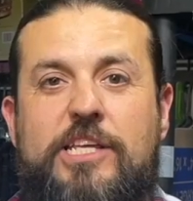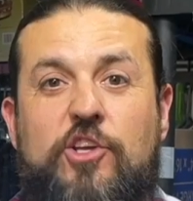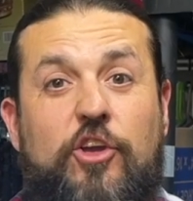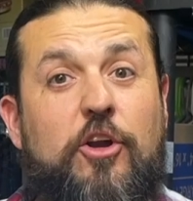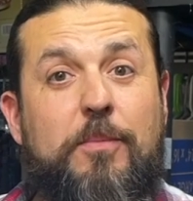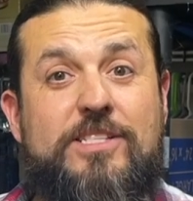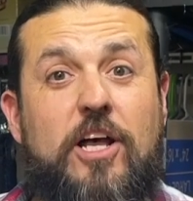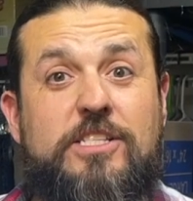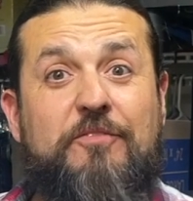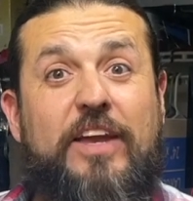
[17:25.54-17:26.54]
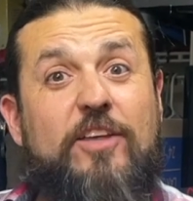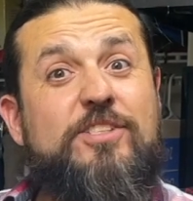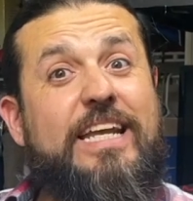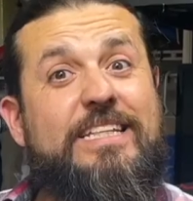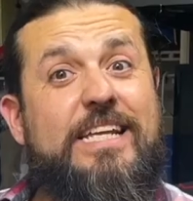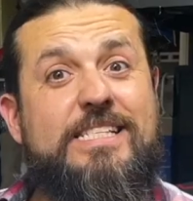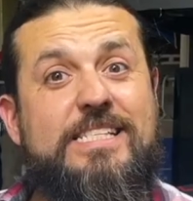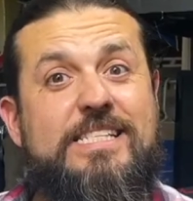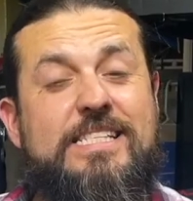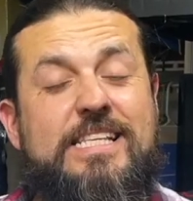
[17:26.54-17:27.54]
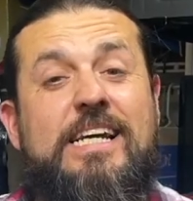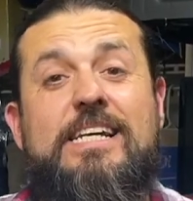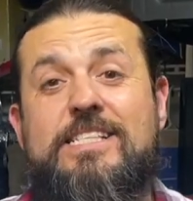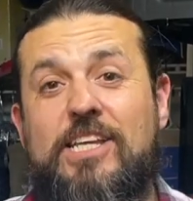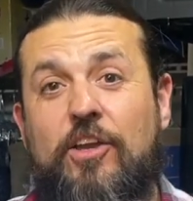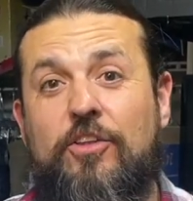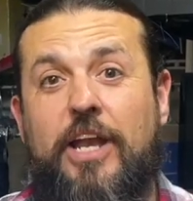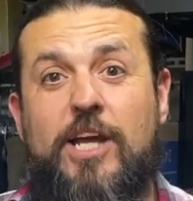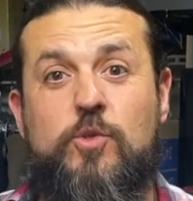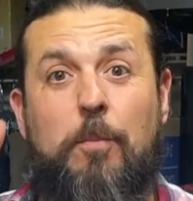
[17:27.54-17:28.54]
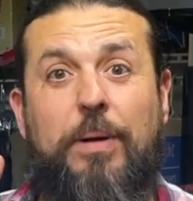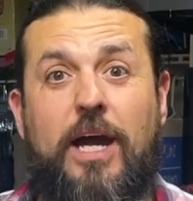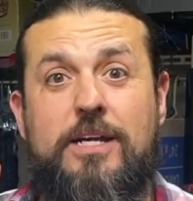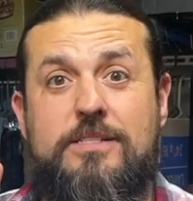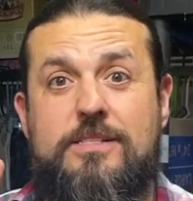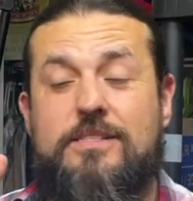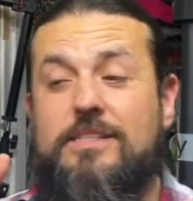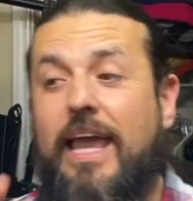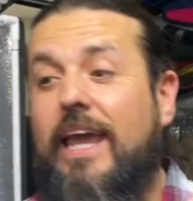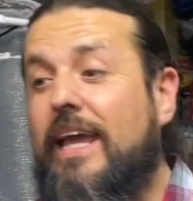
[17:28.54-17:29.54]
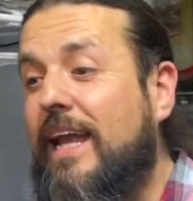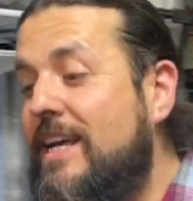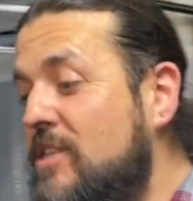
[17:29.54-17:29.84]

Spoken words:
so you don't miss awesome videos like this. See you in the next one. Peace. And as